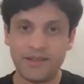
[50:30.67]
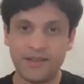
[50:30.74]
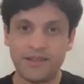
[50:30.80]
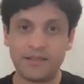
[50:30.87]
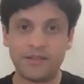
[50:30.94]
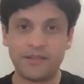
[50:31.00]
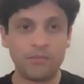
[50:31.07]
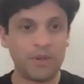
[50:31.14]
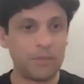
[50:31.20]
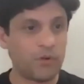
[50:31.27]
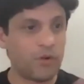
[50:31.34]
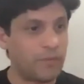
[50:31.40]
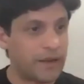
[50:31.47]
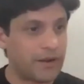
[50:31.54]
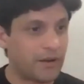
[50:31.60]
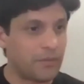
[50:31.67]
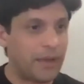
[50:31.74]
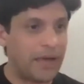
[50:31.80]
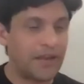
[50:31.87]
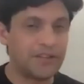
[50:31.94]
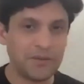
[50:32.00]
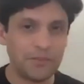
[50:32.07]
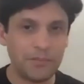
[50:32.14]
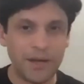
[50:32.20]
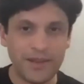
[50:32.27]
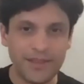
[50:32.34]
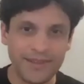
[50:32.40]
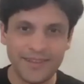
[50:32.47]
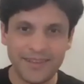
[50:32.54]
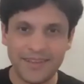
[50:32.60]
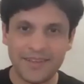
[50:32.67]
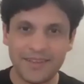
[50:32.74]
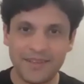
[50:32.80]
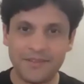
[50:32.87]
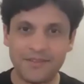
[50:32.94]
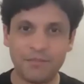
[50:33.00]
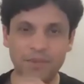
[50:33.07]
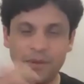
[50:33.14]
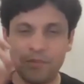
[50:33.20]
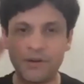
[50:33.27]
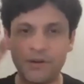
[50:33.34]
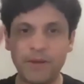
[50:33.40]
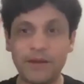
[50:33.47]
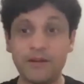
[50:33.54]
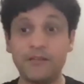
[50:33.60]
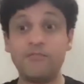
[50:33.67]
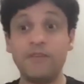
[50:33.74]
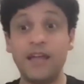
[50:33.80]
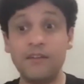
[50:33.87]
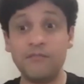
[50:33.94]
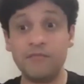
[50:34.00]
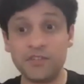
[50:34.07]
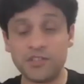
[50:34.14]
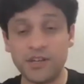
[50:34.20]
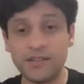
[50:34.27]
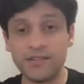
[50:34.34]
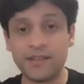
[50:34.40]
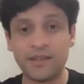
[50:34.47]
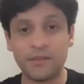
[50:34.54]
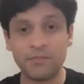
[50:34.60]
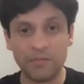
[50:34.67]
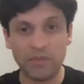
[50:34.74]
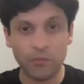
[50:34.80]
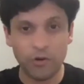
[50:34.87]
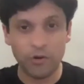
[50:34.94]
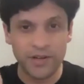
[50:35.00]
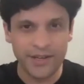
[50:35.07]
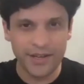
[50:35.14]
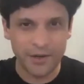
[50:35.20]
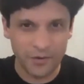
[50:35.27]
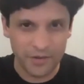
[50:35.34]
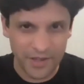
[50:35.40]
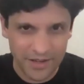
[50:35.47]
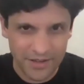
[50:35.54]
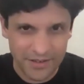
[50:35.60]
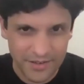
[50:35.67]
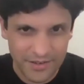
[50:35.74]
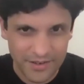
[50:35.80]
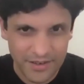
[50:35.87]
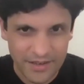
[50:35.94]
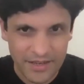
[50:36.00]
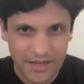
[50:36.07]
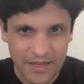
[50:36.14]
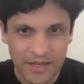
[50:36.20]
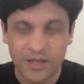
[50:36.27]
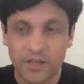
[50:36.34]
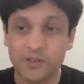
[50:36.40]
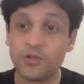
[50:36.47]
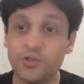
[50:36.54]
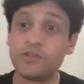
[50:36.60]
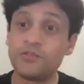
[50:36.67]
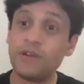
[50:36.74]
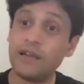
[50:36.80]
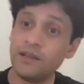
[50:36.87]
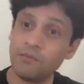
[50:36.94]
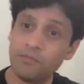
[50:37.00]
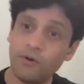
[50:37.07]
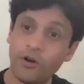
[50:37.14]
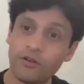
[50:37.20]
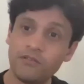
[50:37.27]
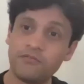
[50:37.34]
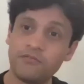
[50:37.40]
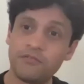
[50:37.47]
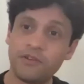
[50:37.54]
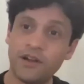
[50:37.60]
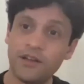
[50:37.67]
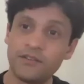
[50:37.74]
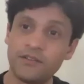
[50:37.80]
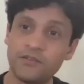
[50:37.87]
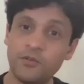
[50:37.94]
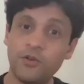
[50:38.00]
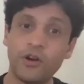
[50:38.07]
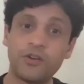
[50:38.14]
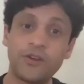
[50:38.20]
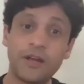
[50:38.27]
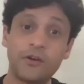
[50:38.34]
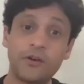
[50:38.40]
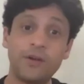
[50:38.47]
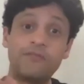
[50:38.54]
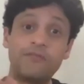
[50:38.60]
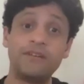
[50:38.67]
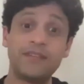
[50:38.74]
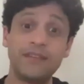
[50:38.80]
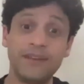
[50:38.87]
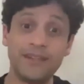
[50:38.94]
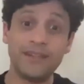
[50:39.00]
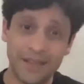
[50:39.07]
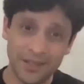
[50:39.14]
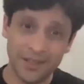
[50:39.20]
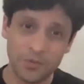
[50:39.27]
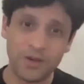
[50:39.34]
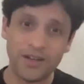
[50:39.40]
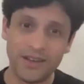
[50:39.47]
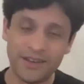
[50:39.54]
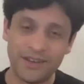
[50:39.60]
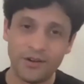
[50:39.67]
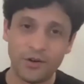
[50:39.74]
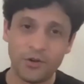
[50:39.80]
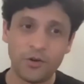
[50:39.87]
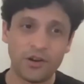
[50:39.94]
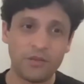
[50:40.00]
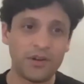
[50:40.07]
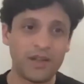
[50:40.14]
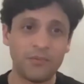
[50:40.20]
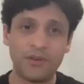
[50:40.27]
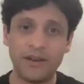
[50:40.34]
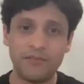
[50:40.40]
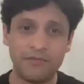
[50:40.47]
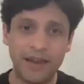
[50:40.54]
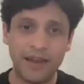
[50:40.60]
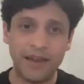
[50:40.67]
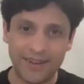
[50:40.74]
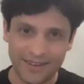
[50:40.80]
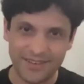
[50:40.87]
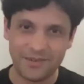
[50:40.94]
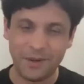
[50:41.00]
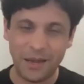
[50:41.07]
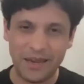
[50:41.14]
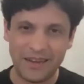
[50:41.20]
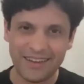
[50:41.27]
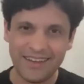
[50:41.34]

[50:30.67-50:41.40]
There's some people who are better at managing money. There's some people who are better at envisioning. There's some people more detail-oriented. So it's really important for us to not try to do every single thing in the world, or you're going to become really flat, right?